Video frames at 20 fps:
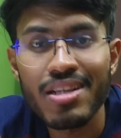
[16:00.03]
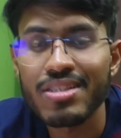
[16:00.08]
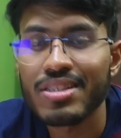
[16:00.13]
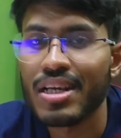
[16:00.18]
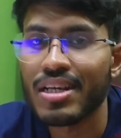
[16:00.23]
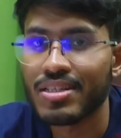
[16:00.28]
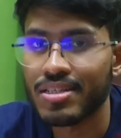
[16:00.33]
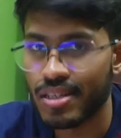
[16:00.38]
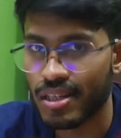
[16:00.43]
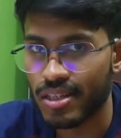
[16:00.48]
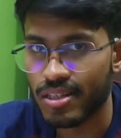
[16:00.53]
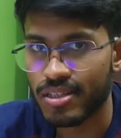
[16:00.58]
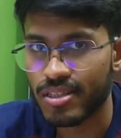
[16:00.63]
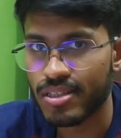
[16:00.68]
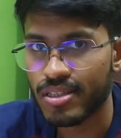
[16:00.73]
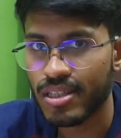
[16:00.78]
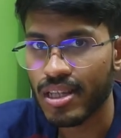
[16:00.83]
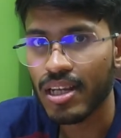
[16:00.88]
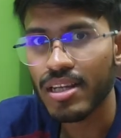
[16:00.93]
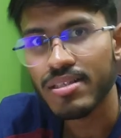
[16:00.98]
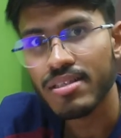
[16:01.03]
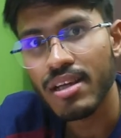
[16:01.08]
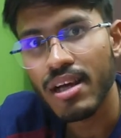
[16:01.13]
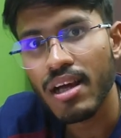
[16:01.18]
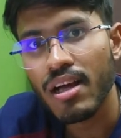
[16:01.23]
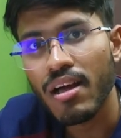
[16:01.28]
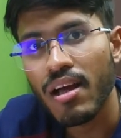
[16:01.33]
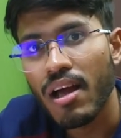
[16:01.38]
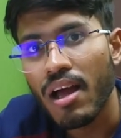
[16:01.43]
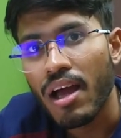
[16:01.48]
changes, then
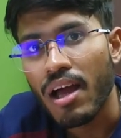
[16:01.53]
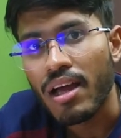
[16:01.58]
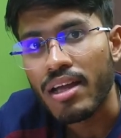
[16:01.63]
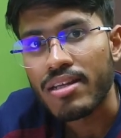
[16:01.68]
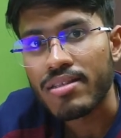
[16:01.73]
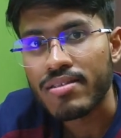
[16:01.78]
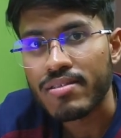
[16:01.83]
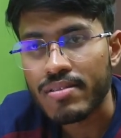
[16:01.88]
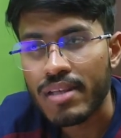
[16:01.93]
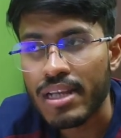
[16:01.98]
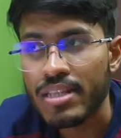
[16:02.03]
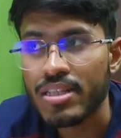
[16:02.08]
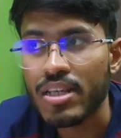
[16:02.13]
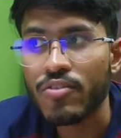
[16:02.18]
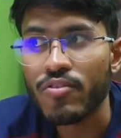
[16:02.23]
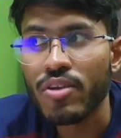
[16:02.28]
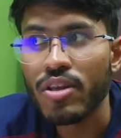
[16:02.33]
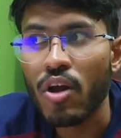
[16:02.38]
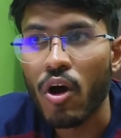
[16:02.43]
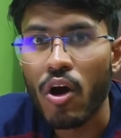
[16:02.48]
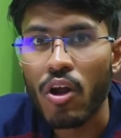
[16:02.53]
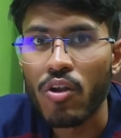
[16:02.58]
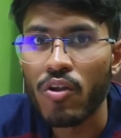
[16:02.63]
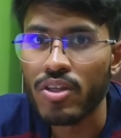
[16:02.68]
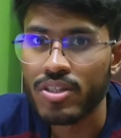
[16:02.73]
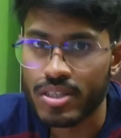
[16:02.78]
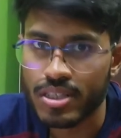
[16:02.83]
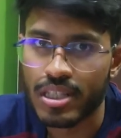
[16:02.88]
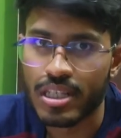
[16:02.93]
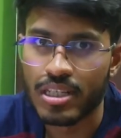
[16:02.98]
the nature will
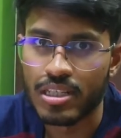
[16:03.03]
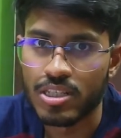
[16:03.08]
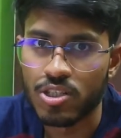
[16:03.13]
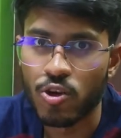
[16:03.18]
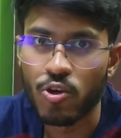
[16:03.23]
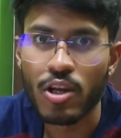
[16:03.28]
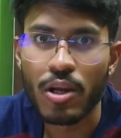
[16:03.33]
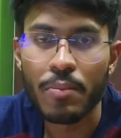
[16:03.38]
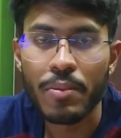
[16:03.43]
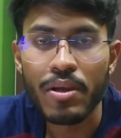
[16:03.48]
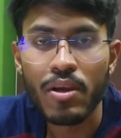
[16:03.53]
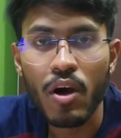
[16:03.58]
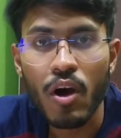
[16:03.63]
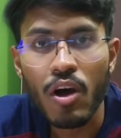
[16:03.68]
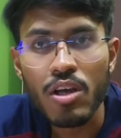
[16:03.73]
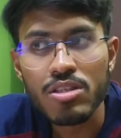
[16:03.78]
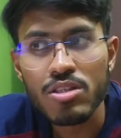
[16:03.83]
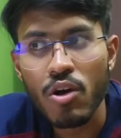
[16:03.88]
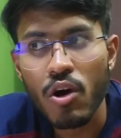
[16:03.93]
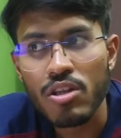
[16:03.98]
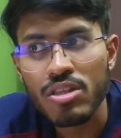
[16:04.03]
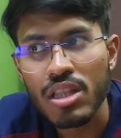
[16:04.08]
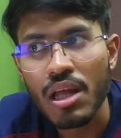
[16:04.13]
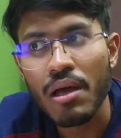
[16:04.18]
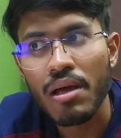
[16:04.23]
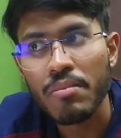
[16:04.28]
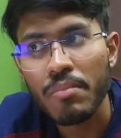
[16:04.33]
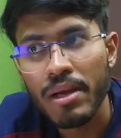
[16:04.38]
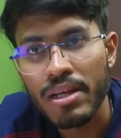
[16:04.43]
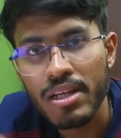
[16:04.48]
always change. Okay, because on
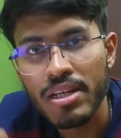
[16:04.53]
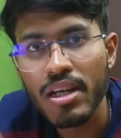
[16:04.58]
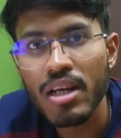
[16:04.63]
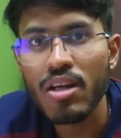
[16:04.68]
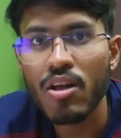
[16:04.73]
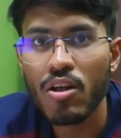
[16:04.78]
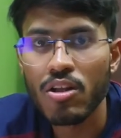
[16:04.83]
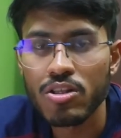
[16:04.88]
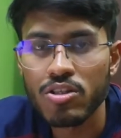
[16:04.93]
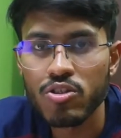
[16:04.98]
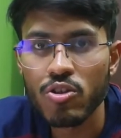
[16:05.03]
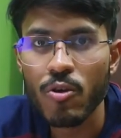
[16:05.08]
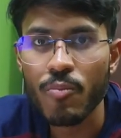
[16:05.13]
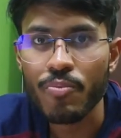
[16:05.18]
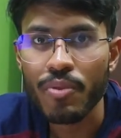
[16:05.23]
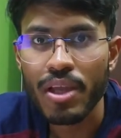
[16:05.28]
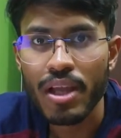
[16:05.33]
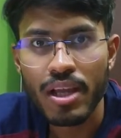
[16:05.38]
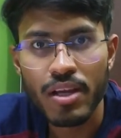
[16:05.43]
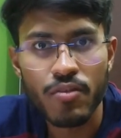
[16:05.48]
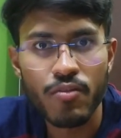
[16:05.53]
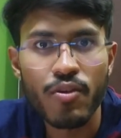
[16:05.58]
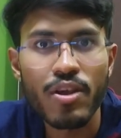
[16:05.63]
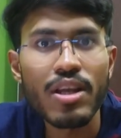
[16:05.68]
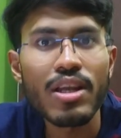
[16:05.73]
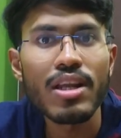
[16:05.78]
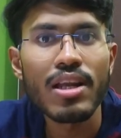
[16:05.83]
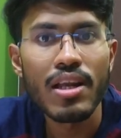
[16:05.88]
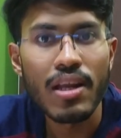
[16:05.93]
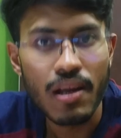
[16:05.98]
the material also it
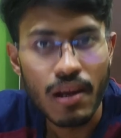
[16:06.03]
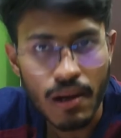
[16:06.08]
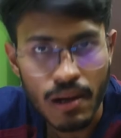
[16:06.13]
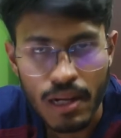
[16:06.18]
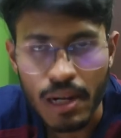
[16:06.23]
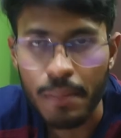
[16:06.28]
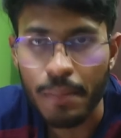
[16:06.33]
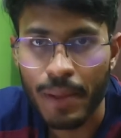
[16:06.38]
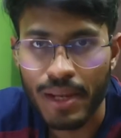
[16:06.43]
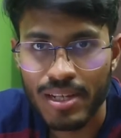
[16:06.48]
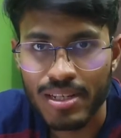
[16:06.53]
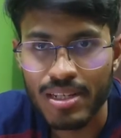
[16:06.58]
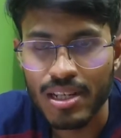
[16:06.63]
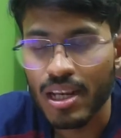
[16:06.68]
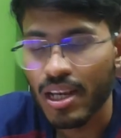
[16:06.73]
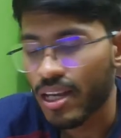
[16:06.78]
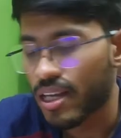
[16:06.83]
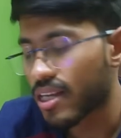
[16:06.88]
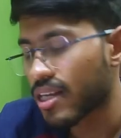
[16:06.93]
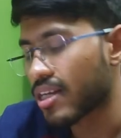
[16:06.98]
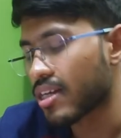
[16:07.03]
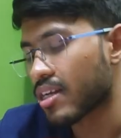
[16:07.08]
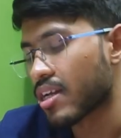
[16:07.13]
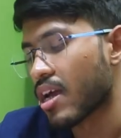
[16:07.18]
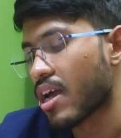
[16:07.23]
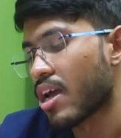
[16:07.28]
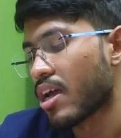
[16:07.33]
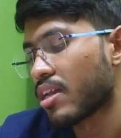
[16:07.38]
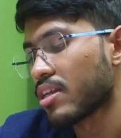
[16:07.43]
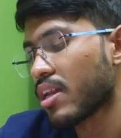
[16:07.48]
will depend. Clear?
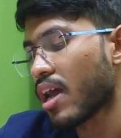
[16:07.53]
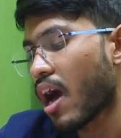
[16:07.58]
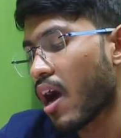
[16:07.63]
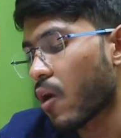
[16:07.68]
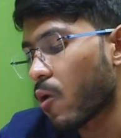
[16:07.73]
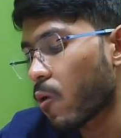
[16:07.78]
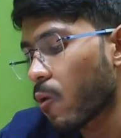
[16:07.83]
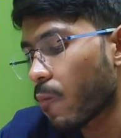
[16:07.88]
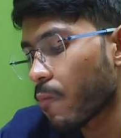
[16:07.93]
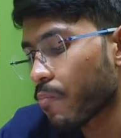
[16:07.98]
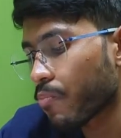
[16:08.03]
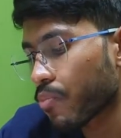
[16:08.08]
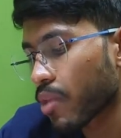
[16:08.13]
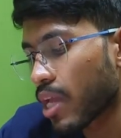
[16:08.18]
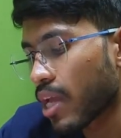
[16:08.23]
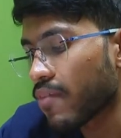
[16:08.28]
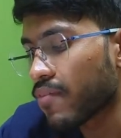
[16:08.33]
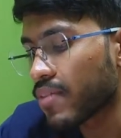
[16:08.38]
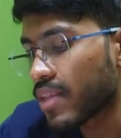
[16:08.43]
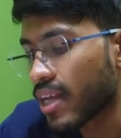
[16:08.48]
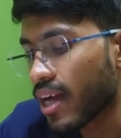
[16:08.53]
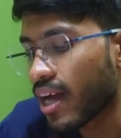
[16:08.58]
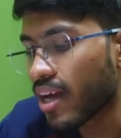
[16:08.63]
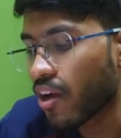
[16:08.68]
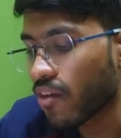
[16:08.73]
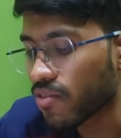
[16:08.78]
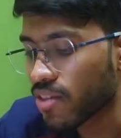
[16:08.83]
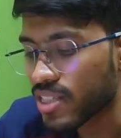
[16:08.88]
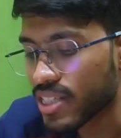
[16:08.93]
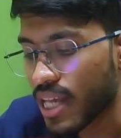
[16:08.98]
Now, if they are
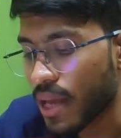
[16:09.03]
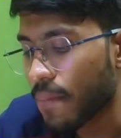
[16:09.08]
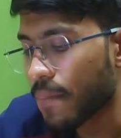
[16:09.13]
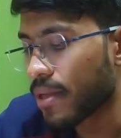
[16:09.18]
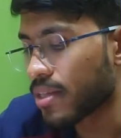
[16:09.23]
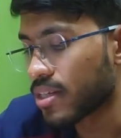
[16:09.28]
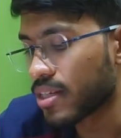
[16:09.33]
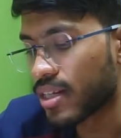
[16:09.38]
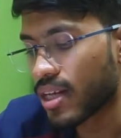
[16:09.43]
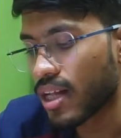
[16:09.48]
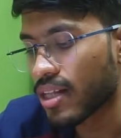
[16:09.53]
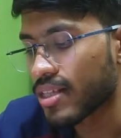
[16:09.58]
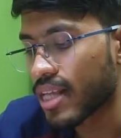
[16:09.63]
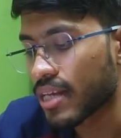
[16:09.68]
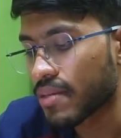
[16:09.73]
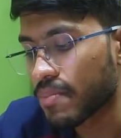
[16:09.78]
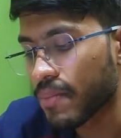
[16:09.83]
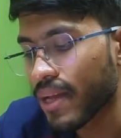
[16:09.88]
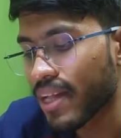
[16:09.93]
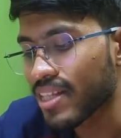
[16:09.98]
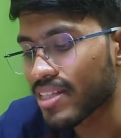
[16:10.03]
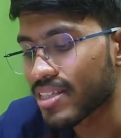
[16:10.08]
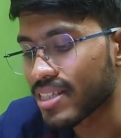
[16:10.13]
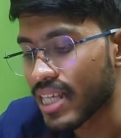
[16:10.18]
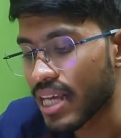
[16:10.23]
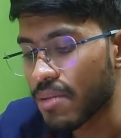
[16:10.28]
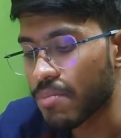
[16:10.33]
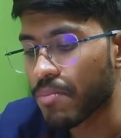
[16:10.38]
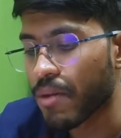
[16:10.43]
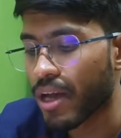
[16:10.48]
of the same material, that means
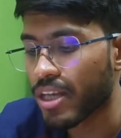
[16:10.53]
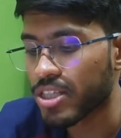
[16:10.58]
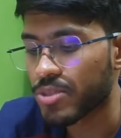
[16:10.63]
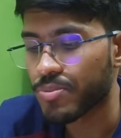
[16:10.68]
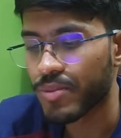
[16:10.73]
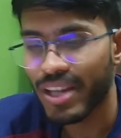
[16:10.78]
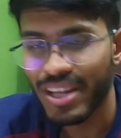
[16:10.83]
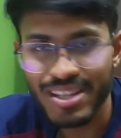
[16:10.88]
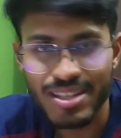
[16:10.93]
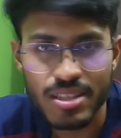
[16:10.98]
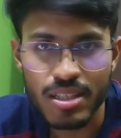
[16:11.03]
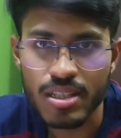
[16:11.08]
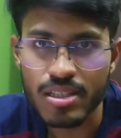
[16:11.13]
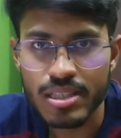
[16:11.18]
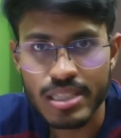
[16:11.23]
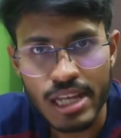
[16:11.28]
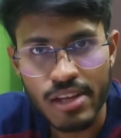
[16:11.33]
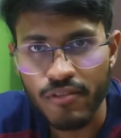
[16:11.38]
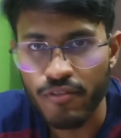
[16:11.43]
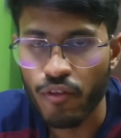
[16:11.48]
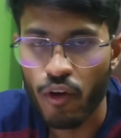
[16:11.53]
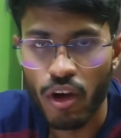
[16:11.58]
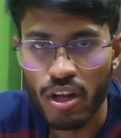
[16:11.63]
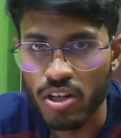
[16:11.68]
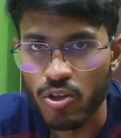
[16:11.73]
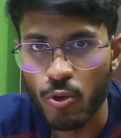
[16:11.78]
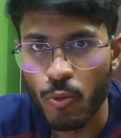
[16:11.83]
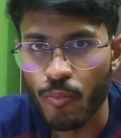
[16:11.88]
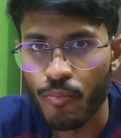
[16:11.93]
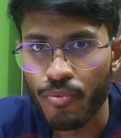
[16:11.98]
same mass means same
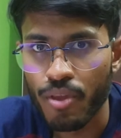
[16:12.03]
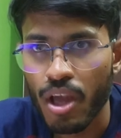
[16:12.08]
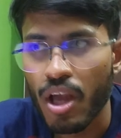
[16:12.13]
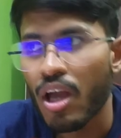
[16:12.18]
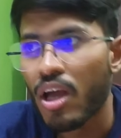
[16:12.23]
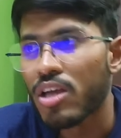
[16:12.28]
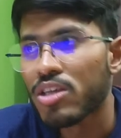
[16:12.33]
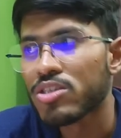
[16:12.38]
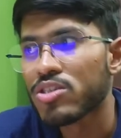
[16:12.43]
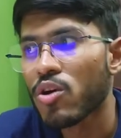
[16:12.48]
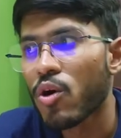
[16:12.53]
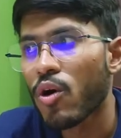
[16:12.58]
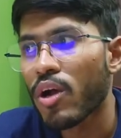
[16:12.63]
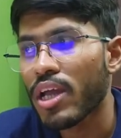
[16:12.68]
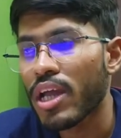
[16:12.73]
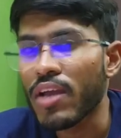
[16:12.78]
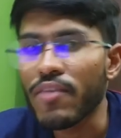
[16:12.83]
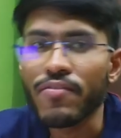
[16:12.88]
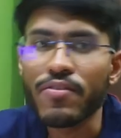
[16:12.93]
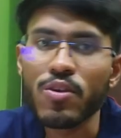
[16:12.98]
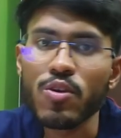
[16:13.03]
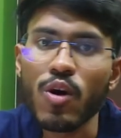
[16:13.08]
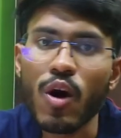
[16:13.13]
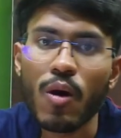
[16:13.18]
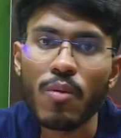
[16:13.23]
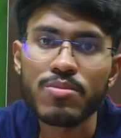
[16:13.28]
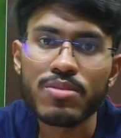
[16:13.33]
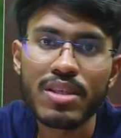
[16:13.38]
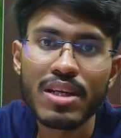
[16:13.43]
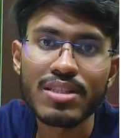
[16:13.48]
volume. So if two
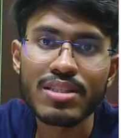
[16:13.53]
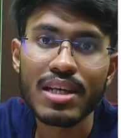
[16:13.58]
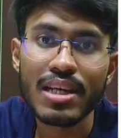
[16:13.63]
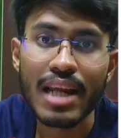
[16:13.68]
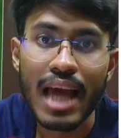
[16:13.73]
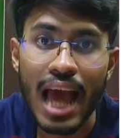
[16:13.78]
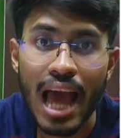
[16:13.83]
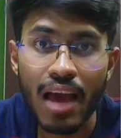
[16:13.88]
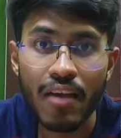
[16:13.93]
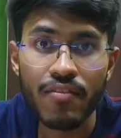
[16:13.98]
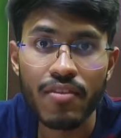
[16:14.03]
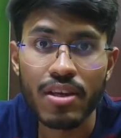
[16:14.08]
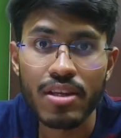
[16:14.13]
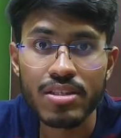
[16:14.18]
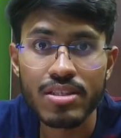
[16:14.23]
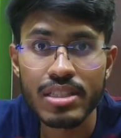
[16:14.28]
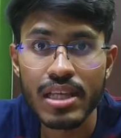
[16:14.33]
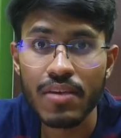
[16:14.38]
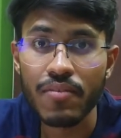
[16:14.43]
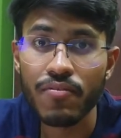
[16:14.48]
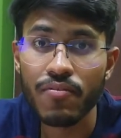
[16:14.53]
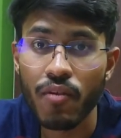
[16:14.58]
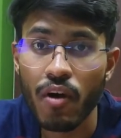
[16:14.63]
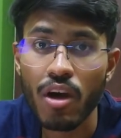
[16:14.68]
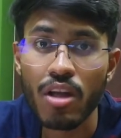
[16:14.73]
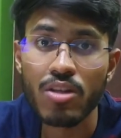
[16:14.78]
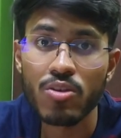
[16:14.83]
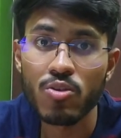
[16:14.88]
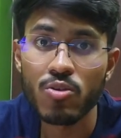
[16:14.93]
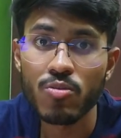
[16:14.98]
objects are having same
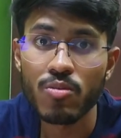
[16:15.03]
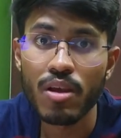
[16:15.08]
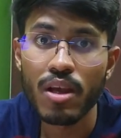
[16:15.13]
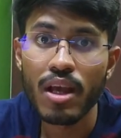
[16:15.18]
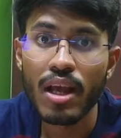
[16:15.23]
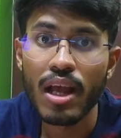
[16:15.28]
volume,